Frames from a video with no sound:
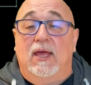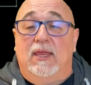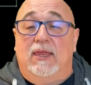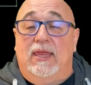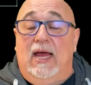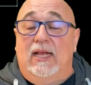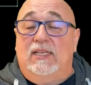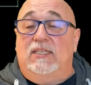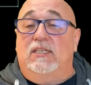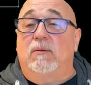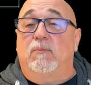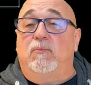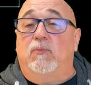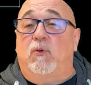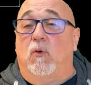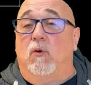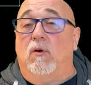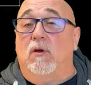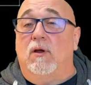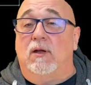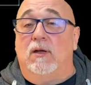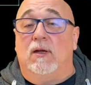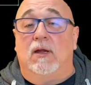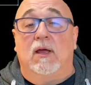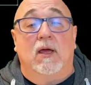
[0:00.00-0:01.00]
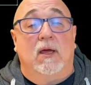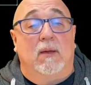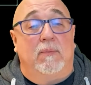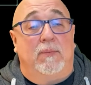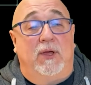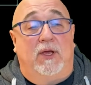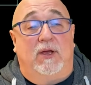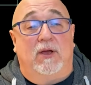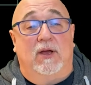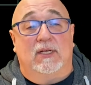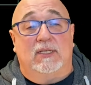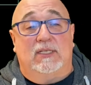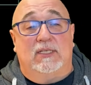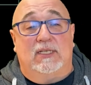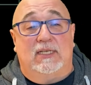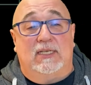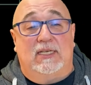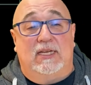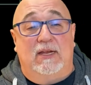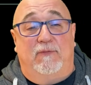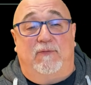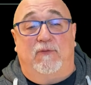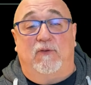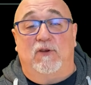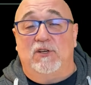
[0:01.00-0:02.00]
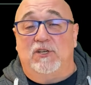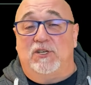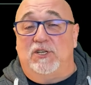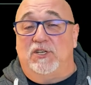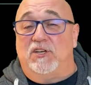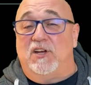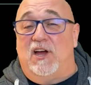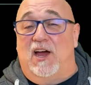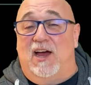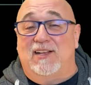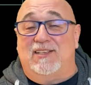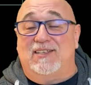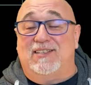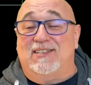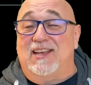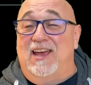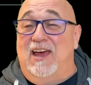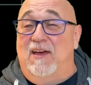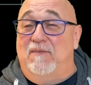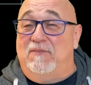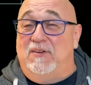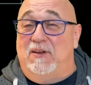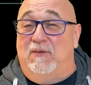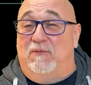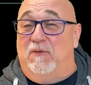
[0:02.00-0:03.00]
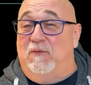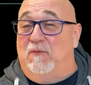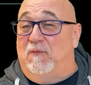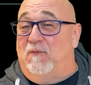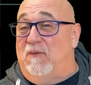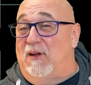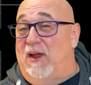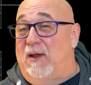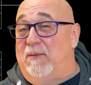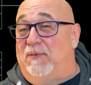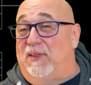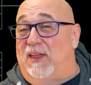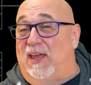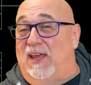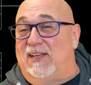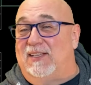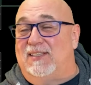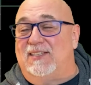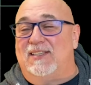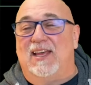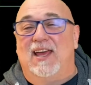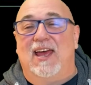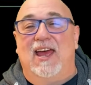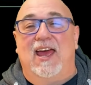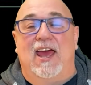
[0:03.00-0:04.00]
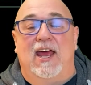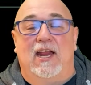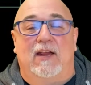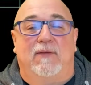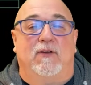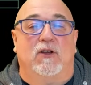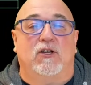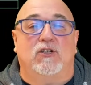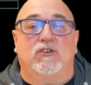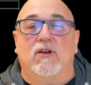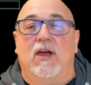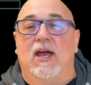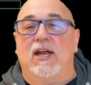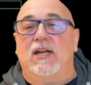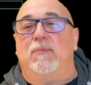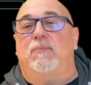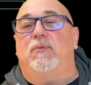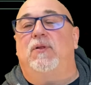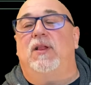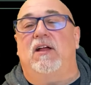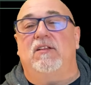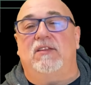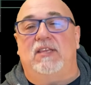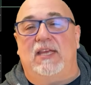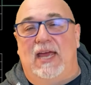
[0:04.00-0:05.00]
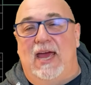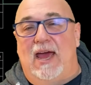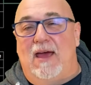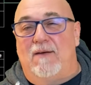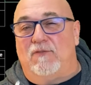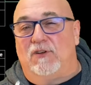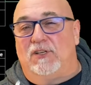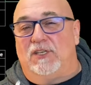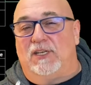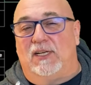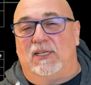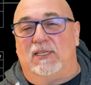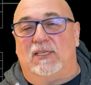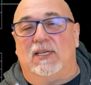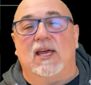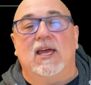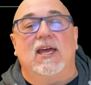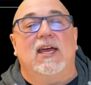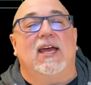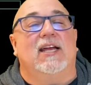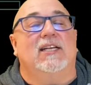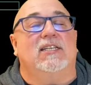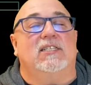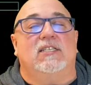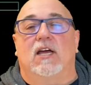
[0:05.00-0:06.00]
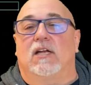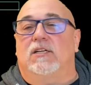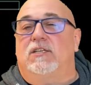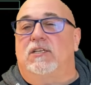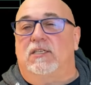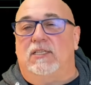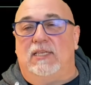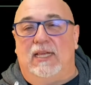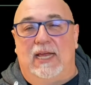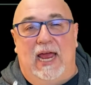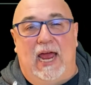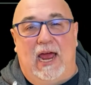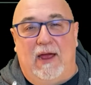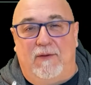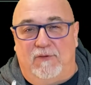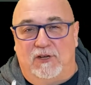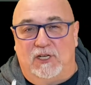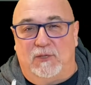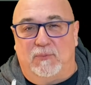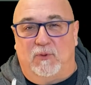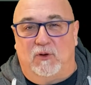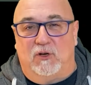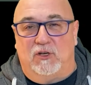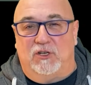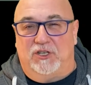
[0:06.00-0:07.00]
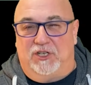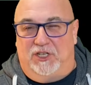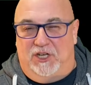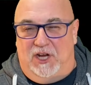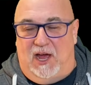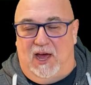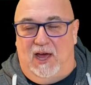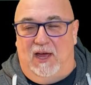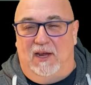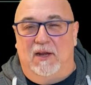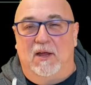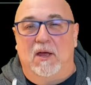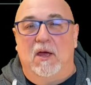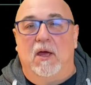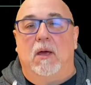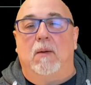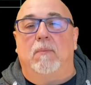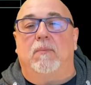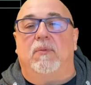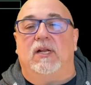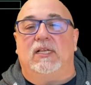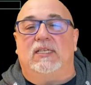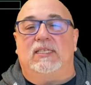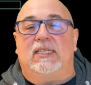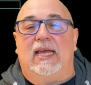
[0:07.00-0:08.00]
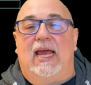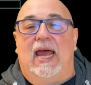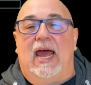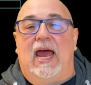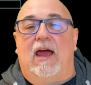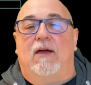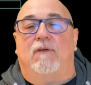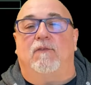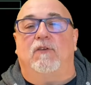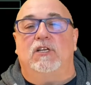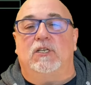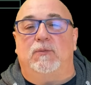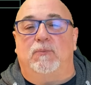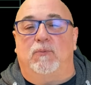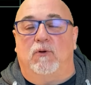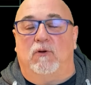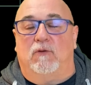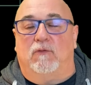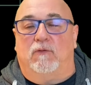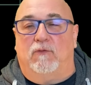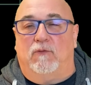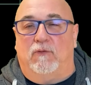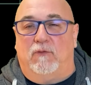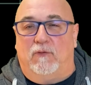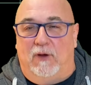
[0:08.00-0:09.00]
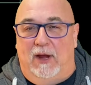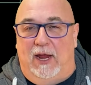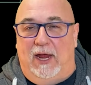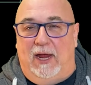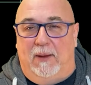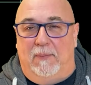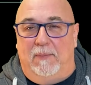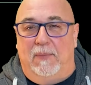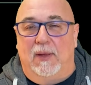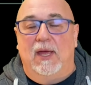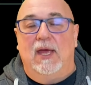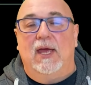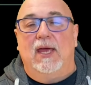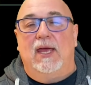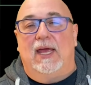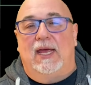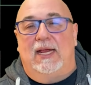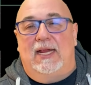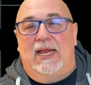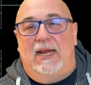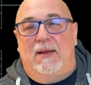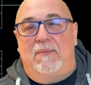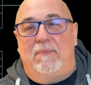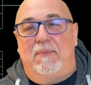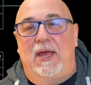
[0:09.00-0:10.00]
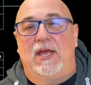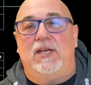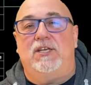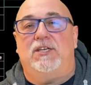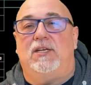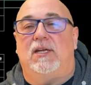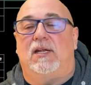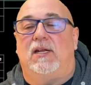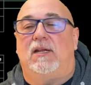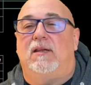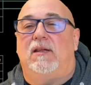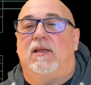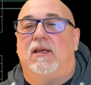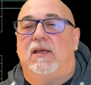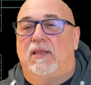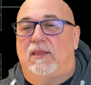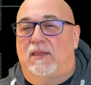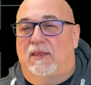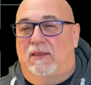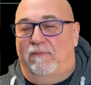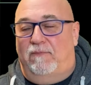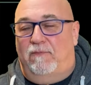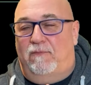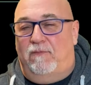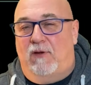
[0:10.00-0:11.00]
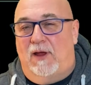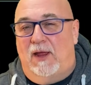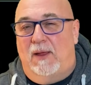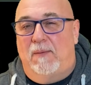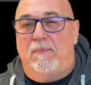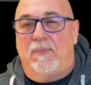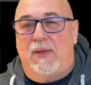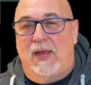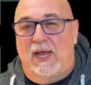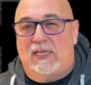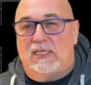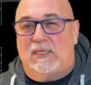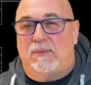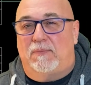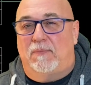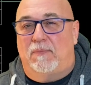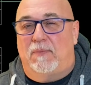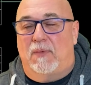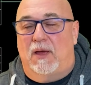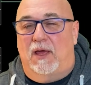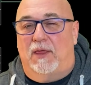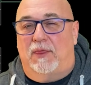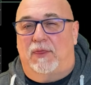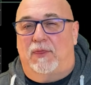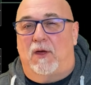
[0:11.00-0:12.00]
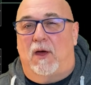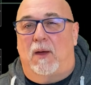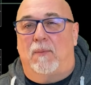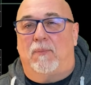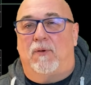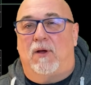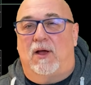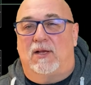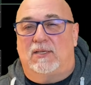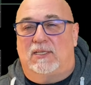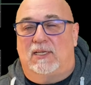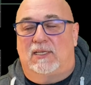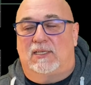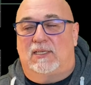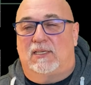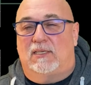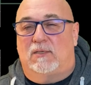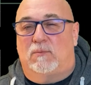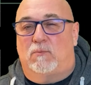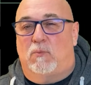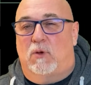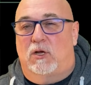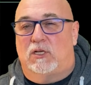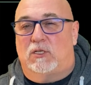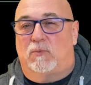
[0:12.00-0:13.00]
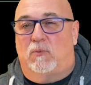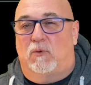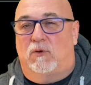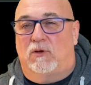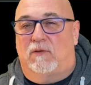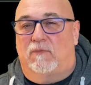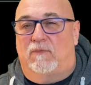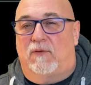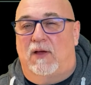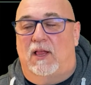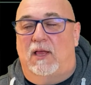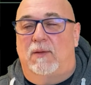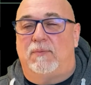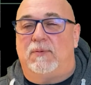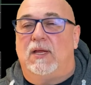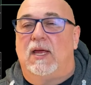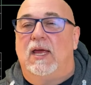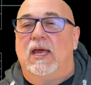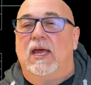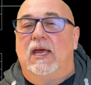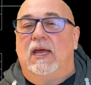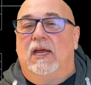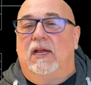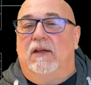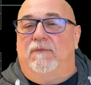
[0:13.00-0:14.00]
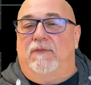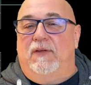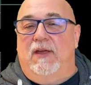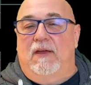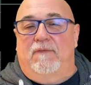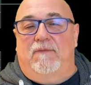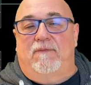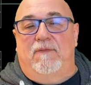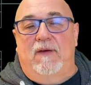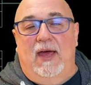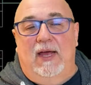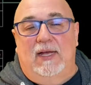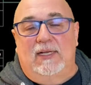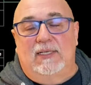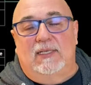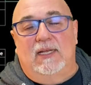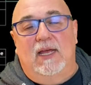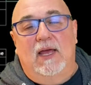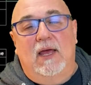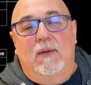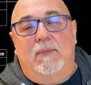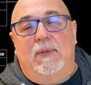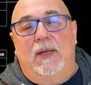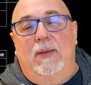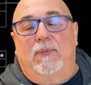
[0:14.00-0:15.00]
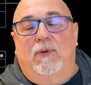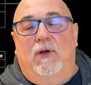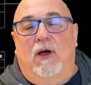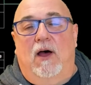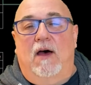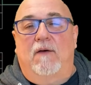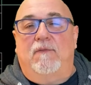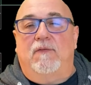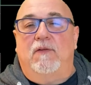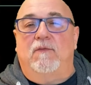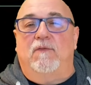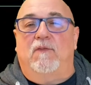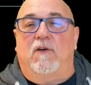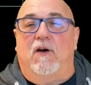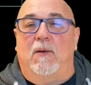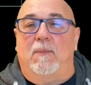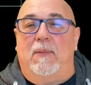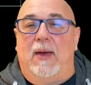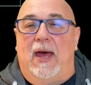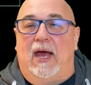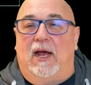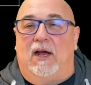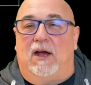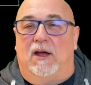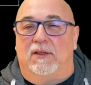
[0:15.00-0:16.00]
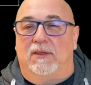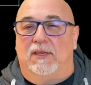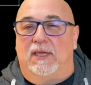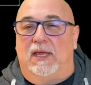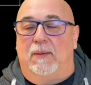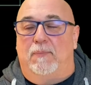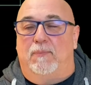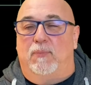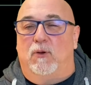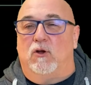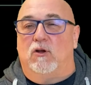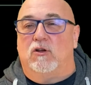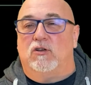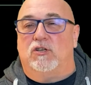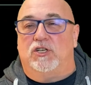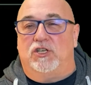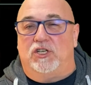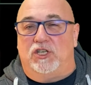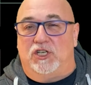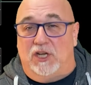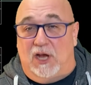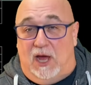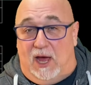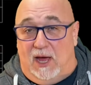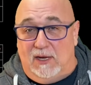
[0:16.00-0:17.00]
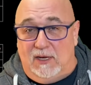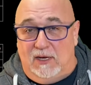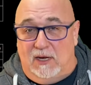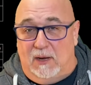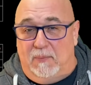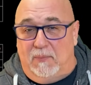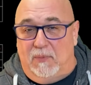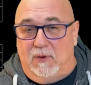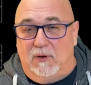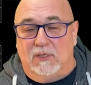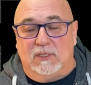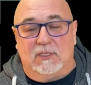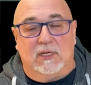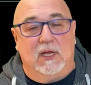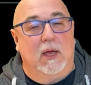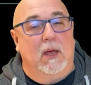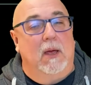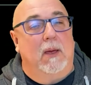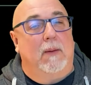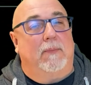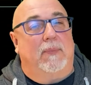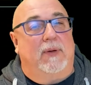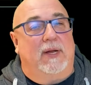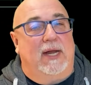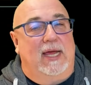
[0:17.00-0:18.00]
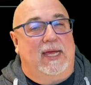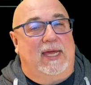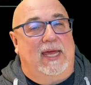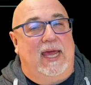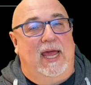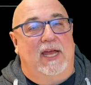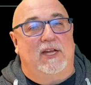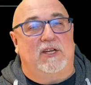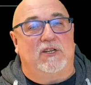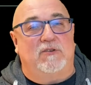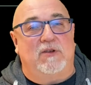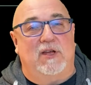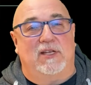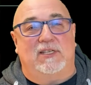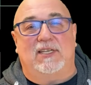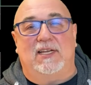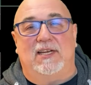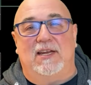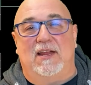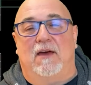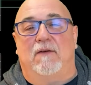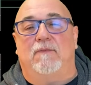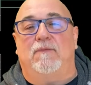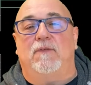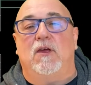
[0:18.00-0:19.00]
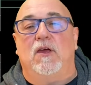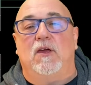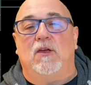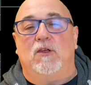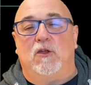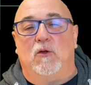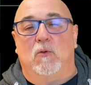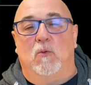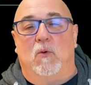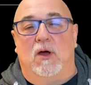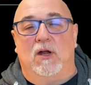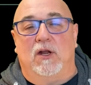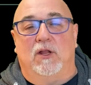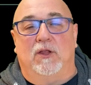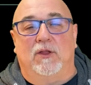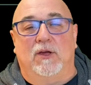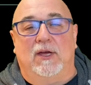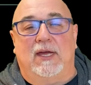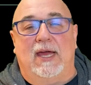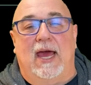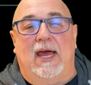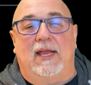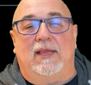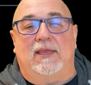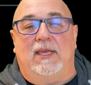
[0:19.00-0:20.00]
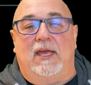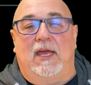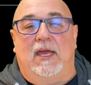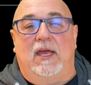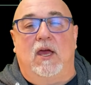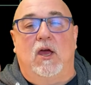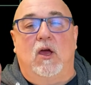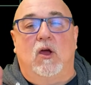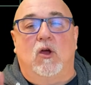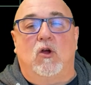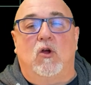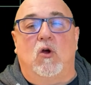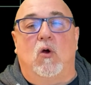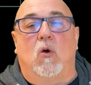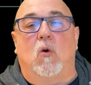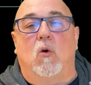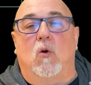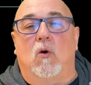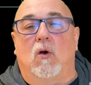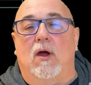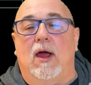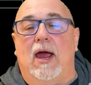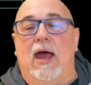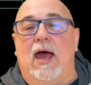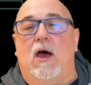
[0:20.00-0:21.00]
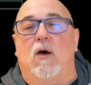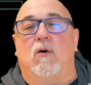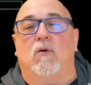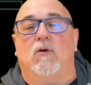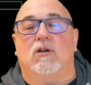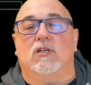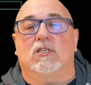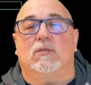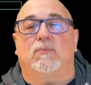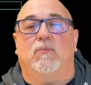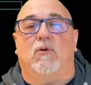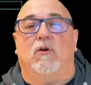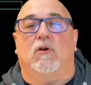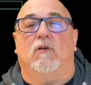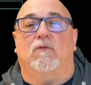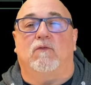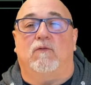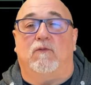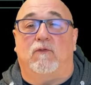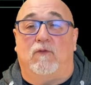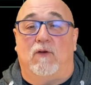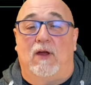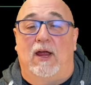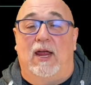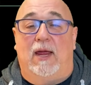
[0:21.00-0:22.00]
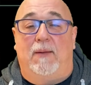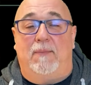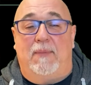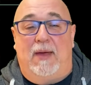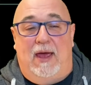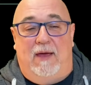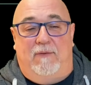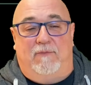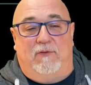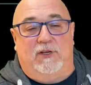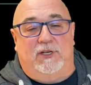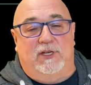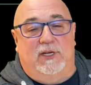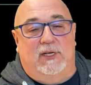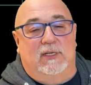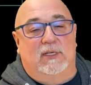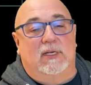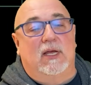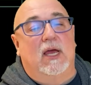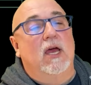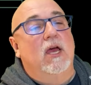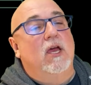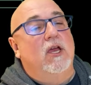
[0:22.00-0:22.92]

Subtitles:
That's important because different shots have different frame lengths. And if you're trying to pull out the averages, it's not just the average per shot, but it's the average per frame. In animation, the frame-based thought process is much more developed. In VFX, people often fall back on the per shot numbers, but I can't stress enough, you want to look at the core hours per frame averages.